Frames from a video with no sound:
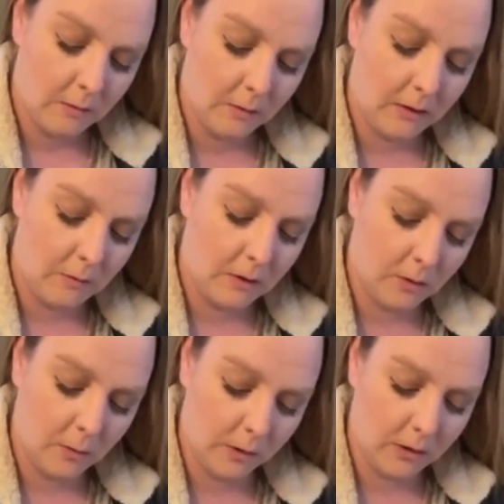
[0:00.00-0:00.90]
I really
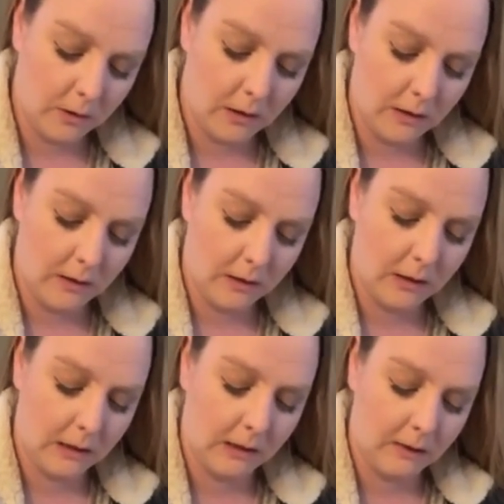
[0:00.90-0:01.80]
want to work on
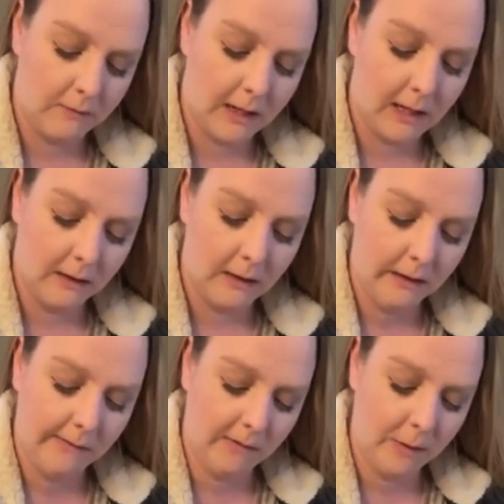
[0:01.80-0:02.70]
kind of
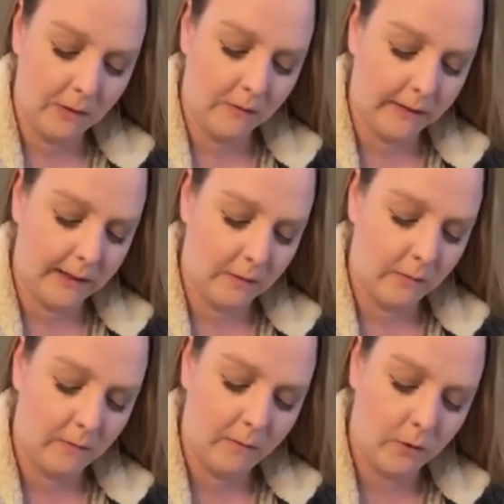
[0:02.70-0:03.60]
highlighting some of those
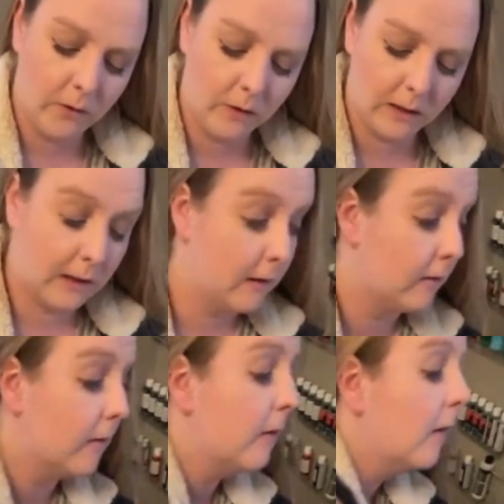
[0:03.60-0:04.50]
items for you
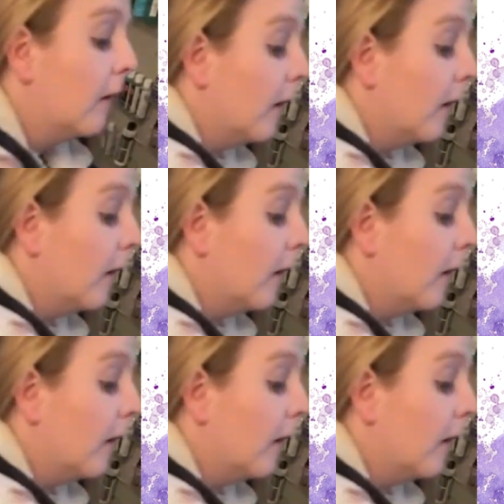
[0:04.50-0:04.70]
guys,